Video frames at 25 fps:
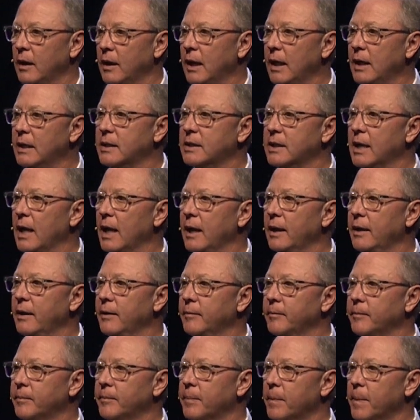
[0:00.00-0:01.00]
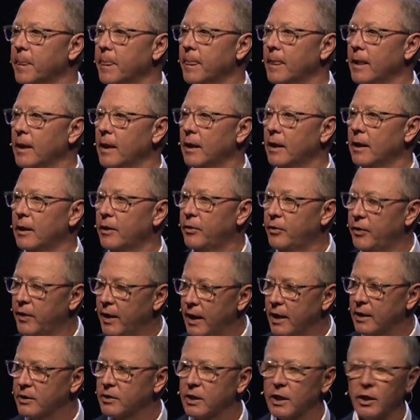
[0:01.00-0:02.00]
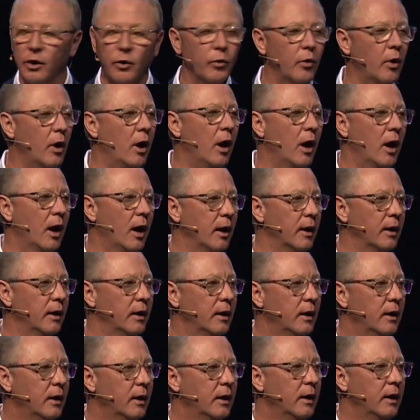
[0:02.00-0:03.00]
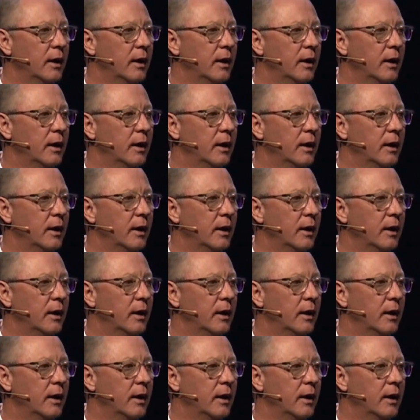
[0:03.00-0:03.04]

He said, this in Iran